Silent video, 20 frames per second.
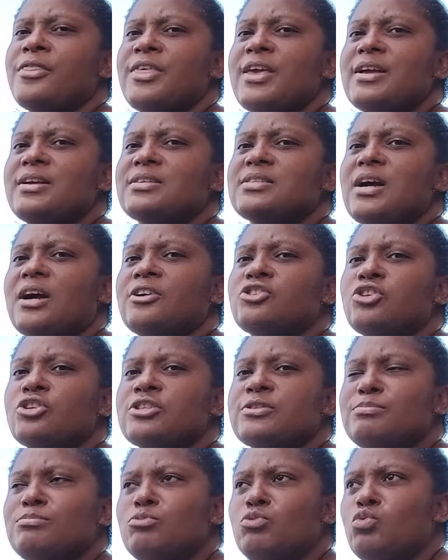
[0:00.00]
things are
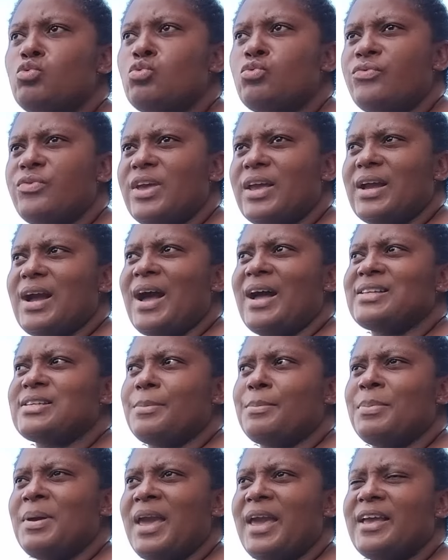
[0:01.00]
just moving at
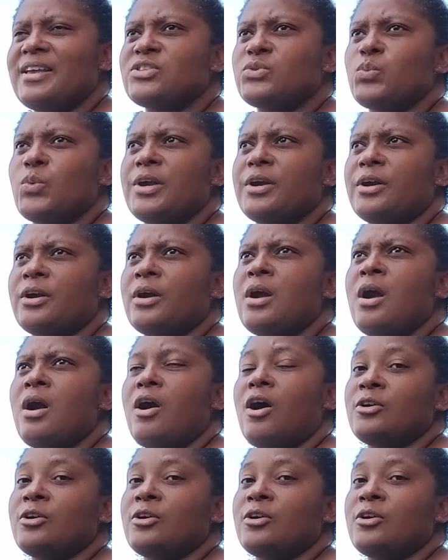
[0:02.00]
a pace where,